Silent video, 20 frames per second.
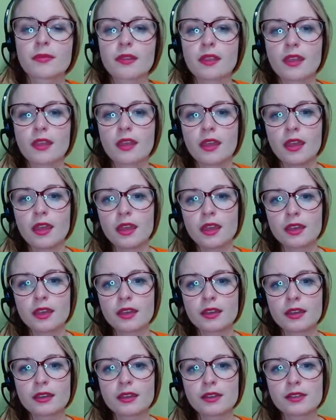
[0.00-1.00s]

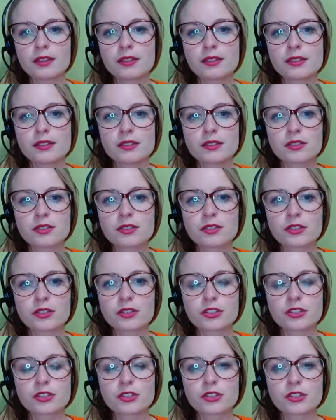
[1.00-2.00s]
And searchy,
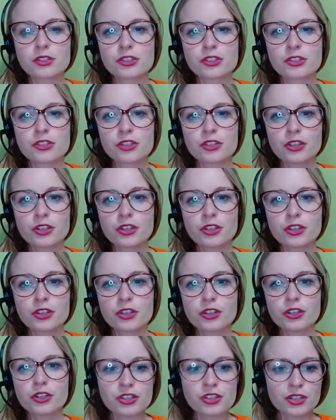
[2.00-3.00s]
search,
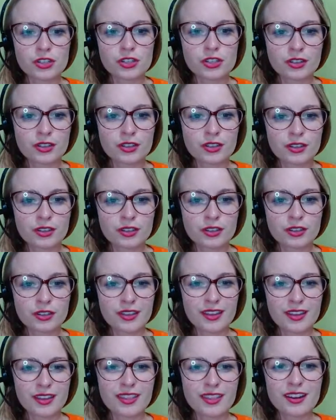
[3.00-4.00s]
search.
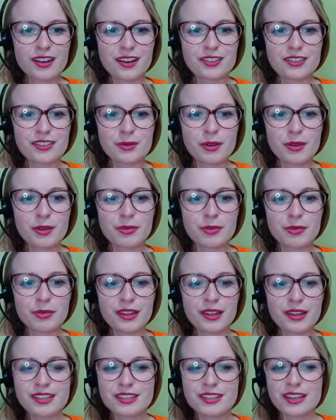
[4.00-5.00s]
There's some
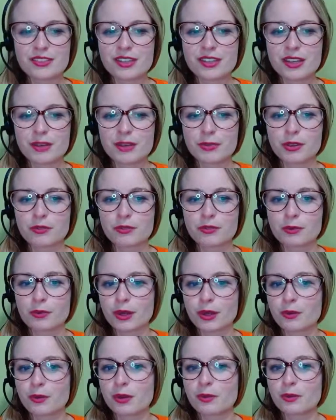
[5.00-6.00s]
umbrellas. There's that beautiful
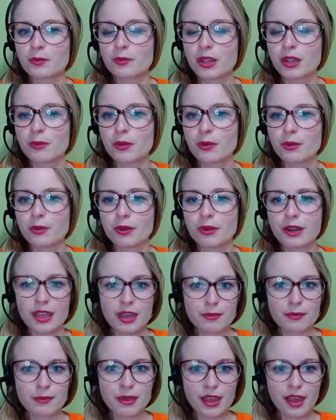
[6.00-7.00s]
rainbow one I
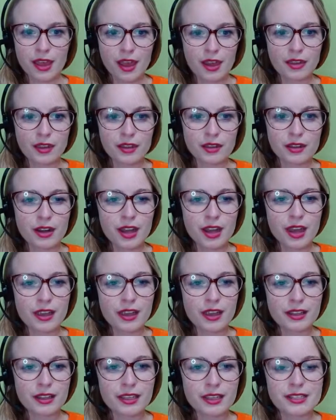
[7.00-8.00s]
had my eye on. I
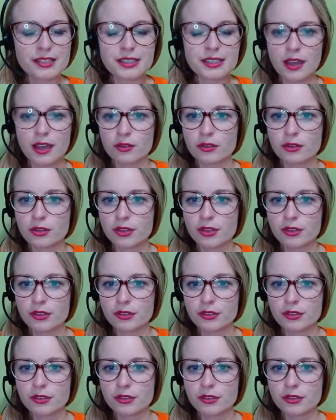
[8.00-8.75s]
click download.